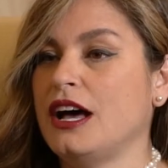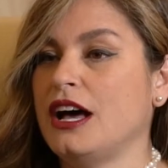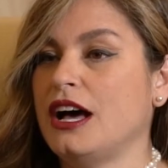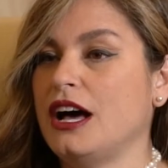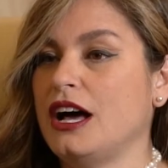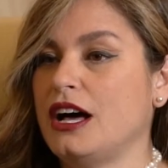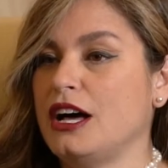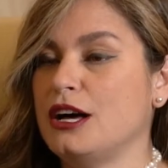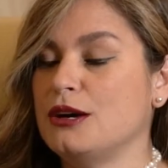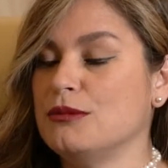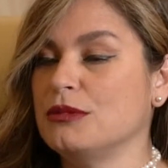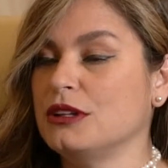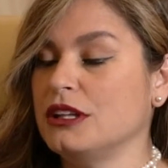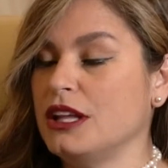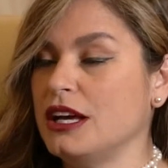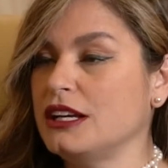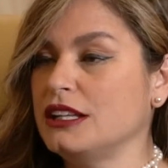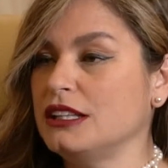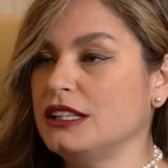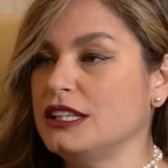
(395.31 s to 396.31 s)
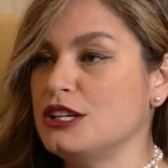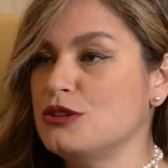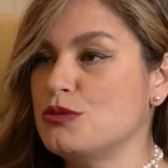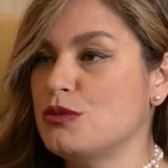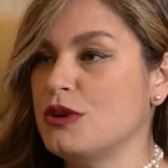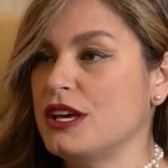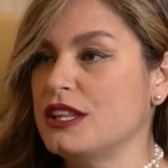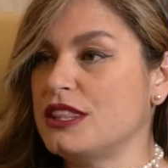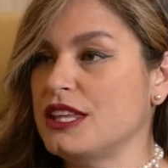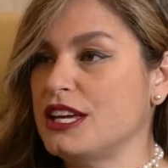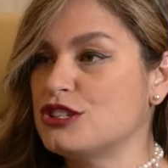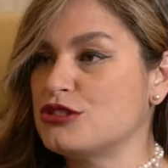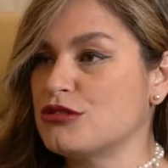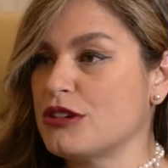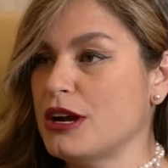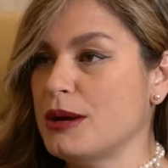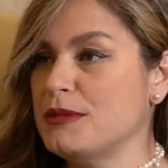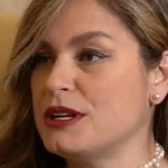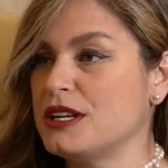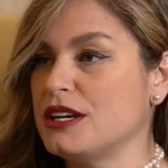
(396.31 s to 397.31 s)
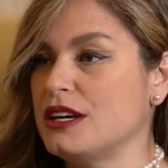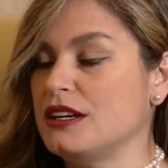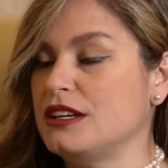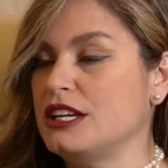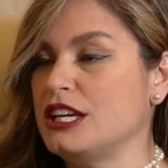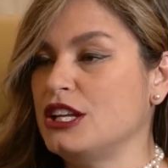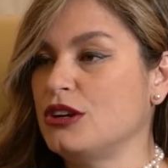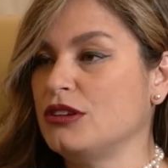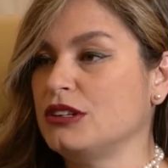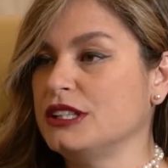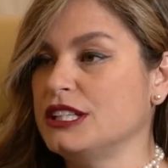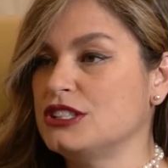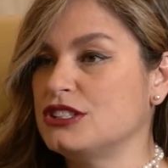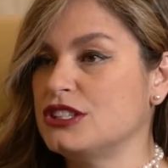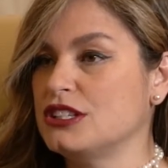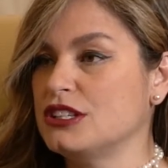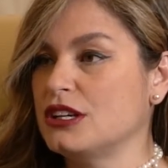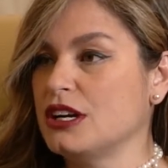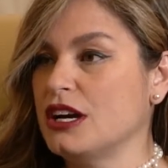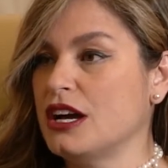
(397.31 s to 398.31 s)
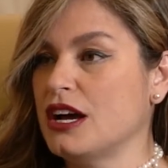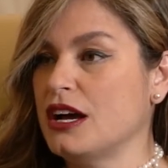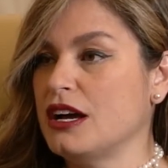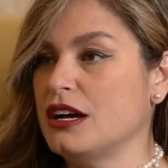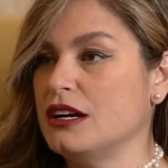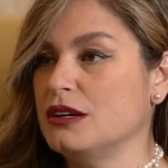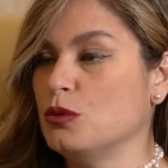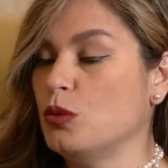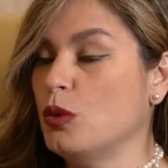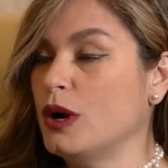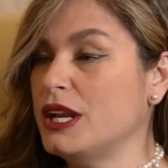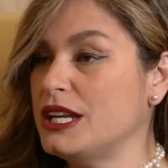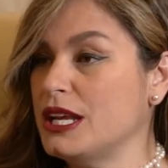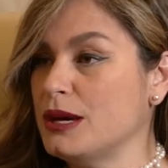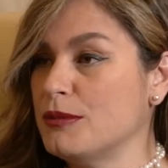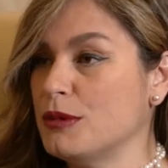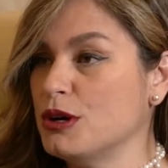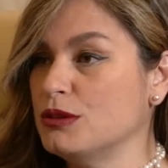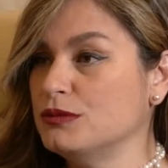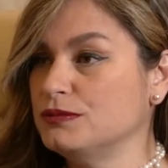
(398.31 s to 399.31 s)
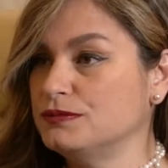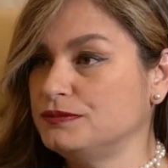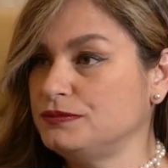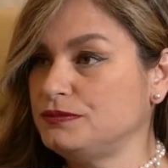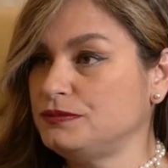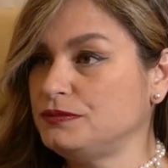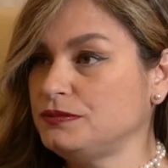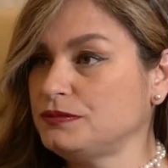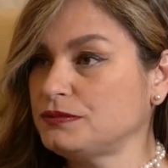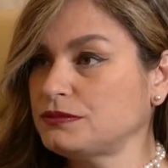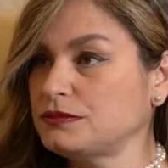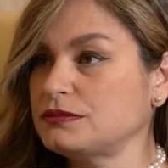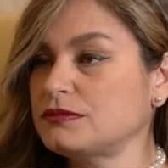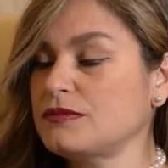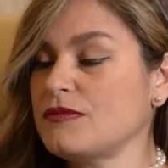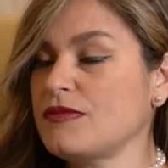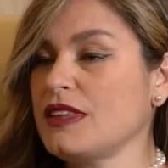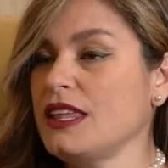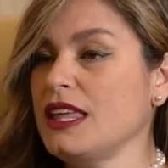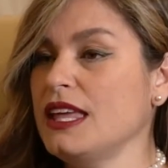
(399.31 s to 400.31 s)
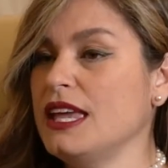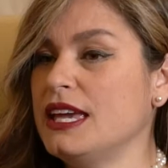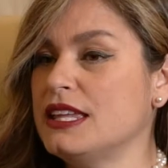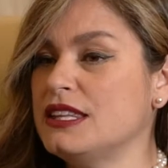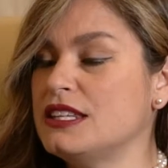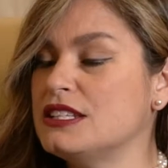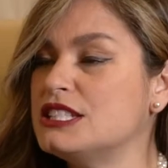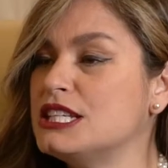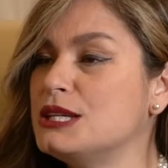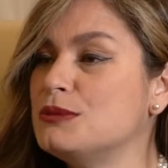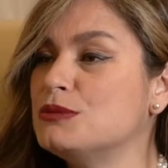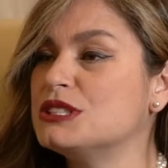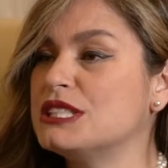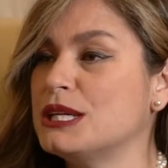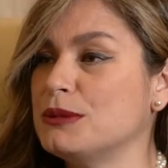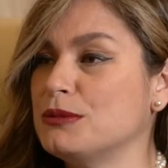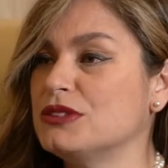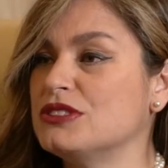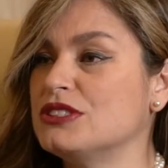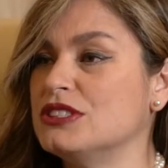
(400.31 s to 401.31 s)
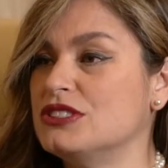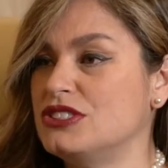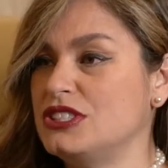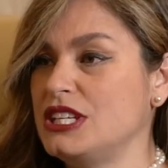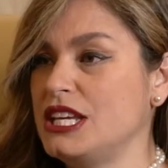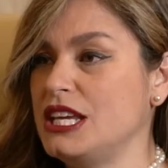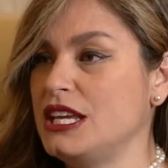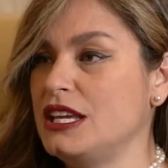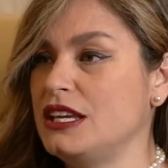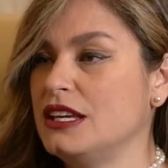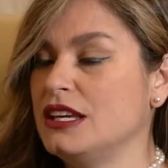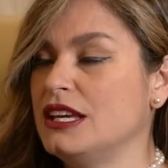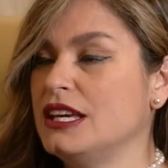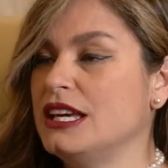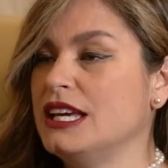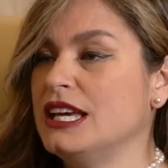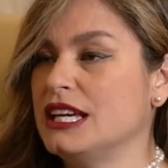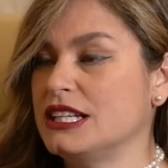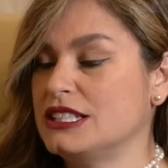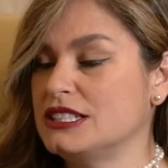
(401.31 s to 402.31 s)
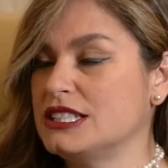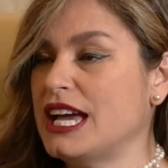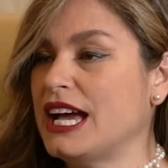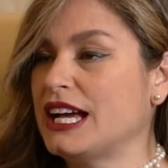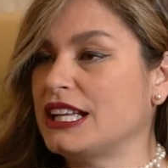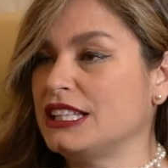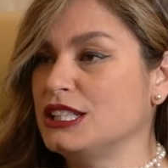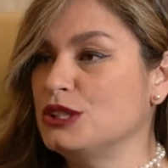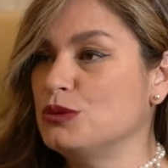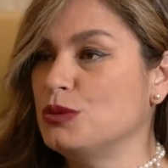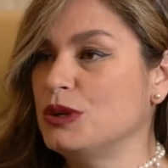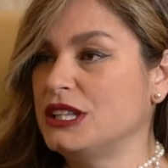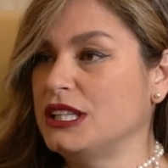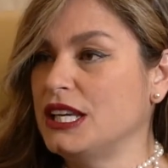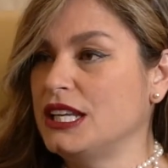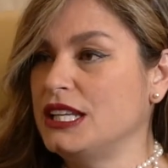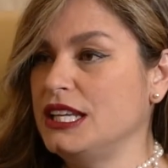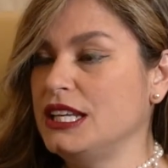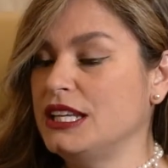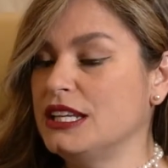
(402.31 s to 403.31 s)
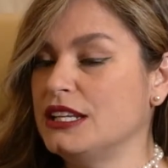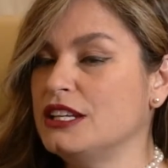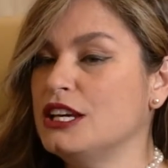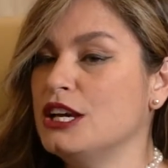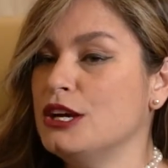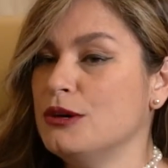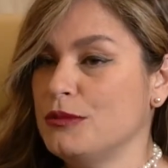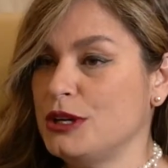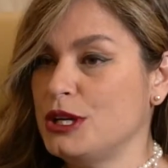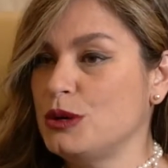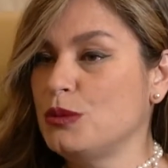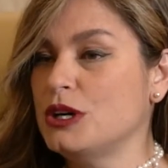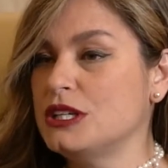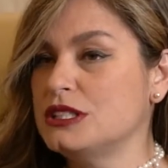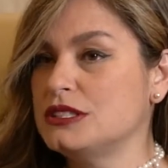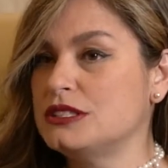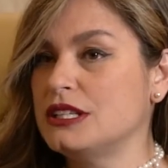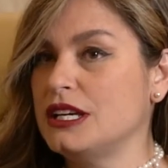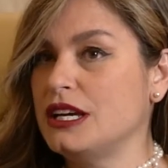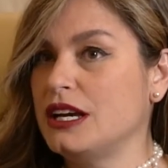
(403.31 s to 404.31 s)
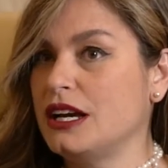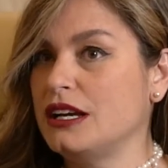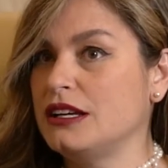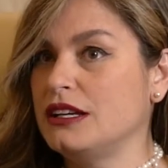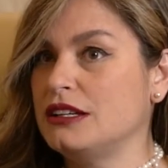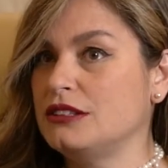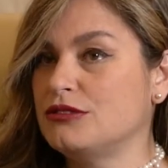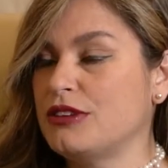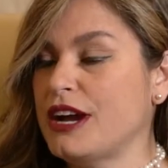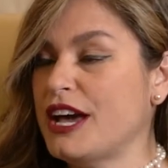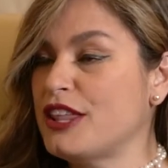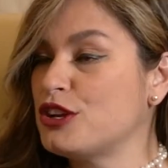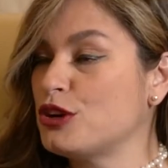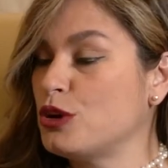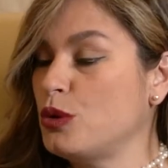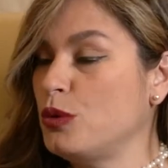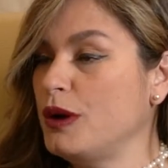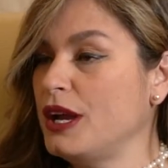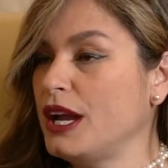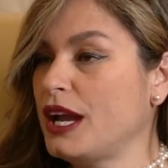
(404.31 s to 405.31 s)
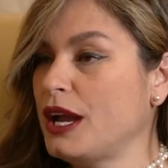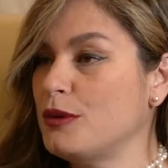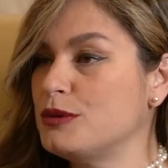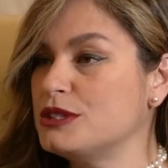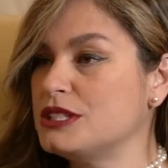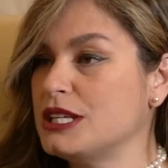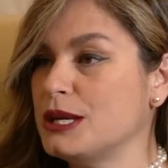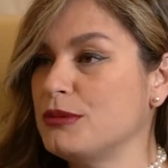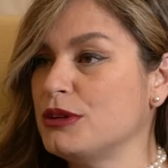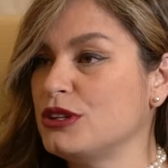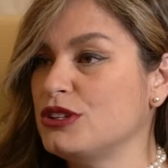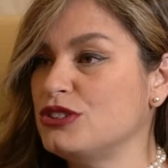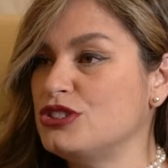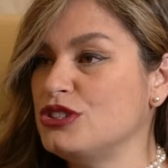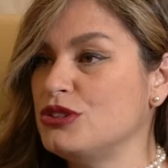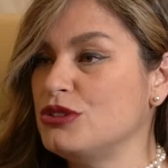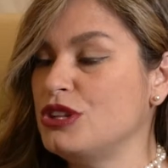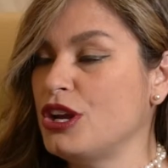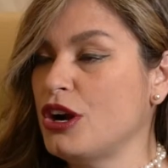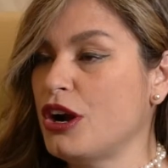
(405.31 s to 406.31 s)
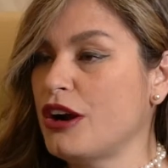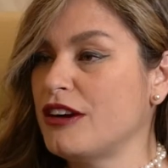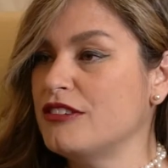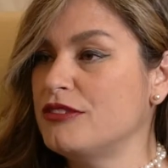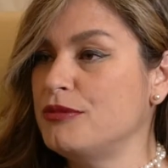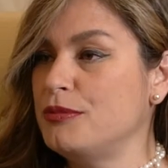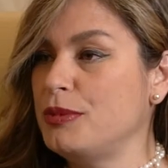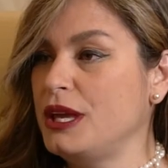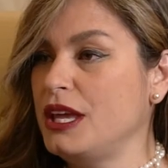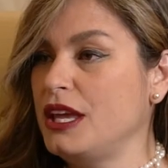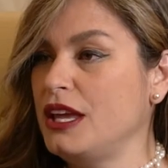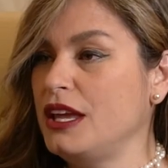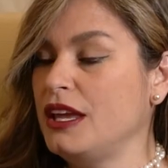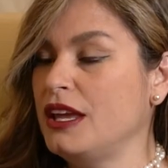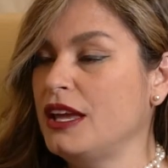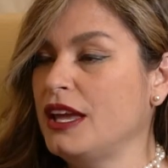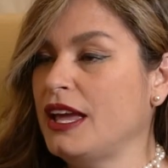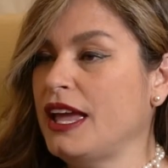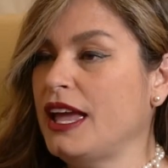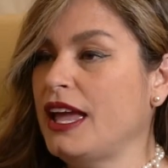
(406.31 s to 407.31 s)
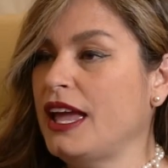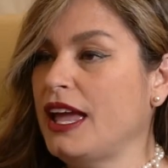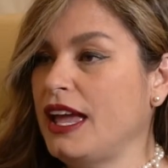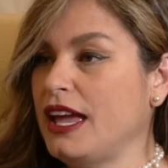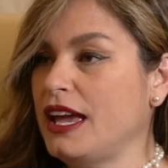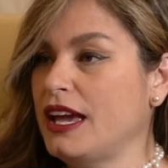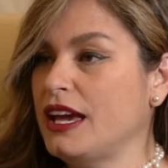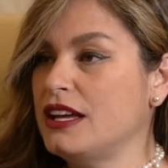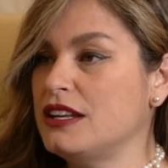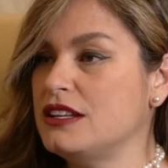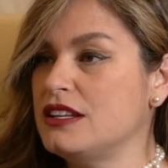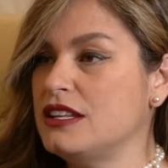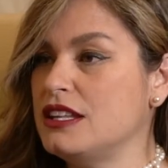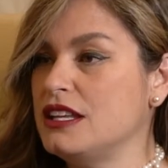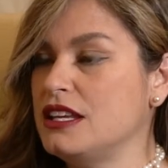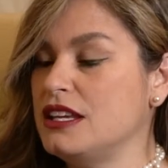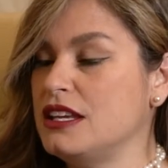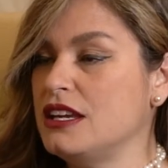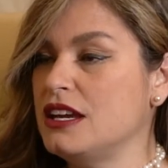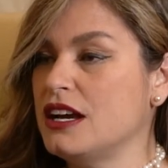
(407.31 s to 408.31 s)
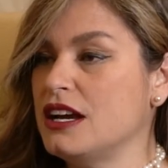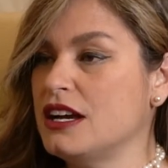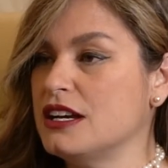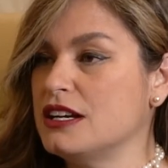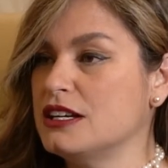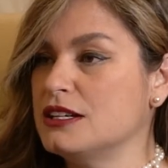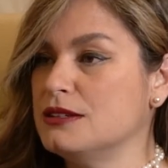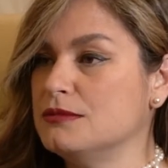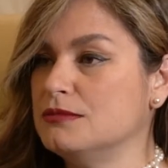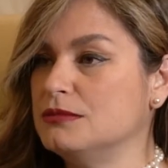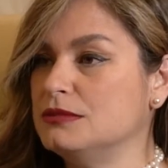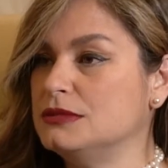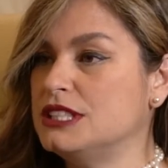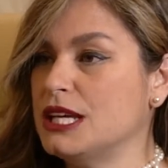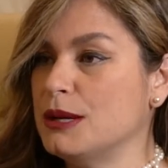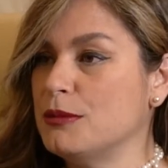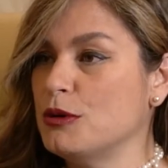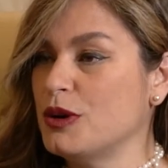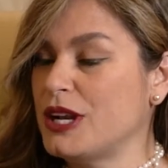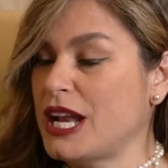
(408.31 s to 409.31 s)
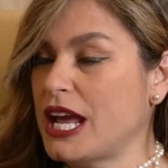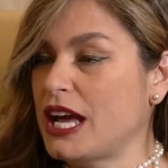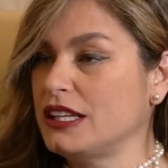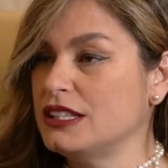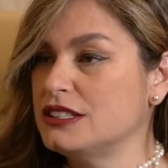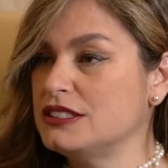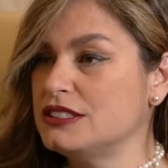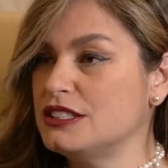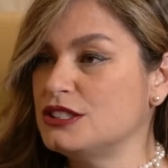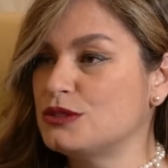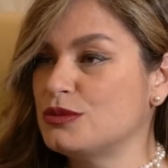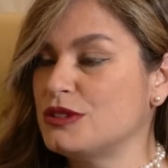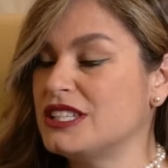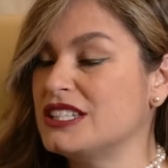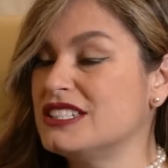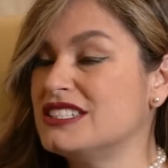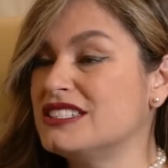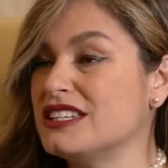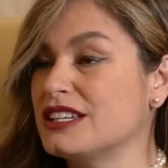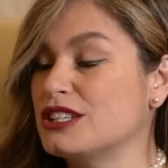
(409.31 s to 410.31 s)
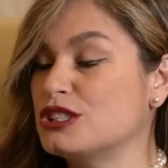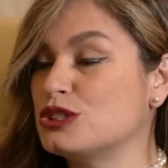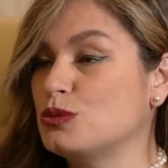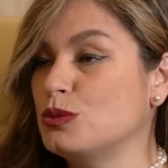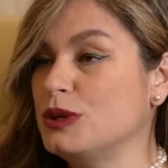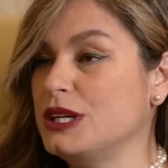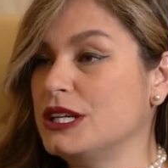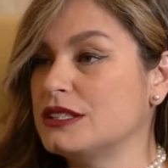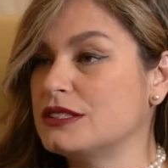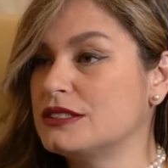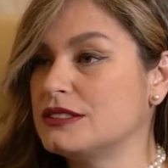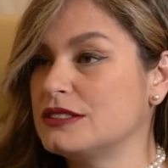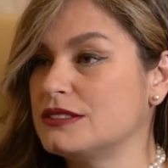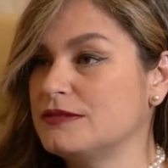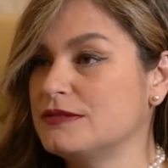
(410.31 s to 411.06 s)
Luckily, with Andromeda, it only took 1 demo, and the team was able to see exactly what they needed. But it was rather quick. I was able to do the RFP and the demo analysis within 6 weeks.